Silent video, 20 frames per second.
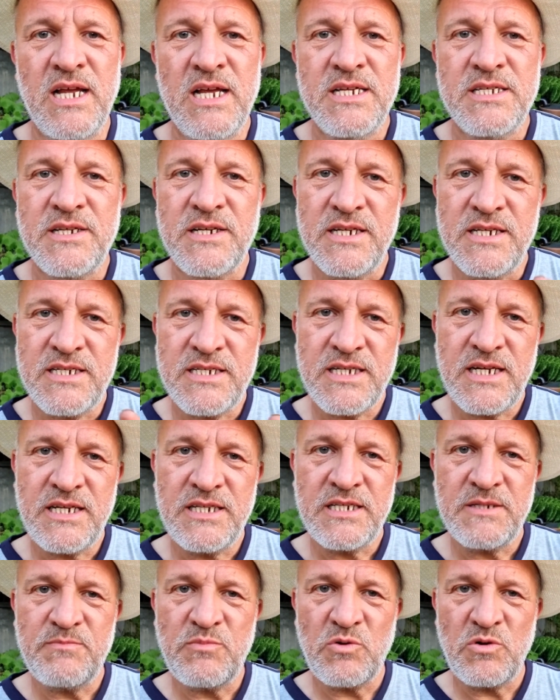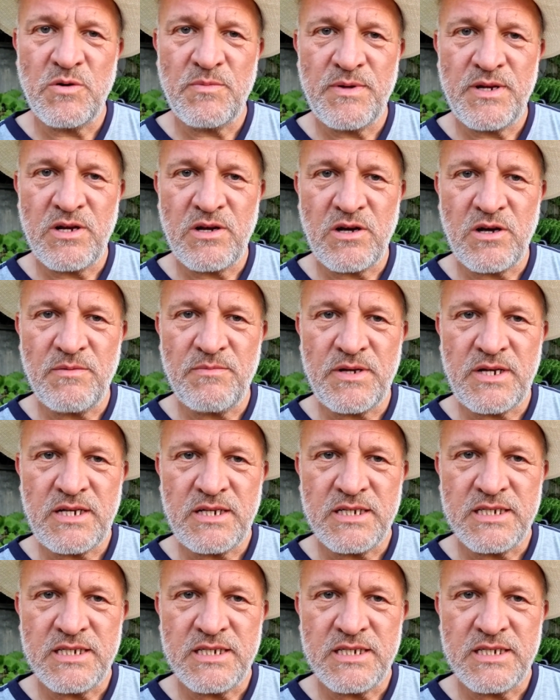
So you see this border behind me?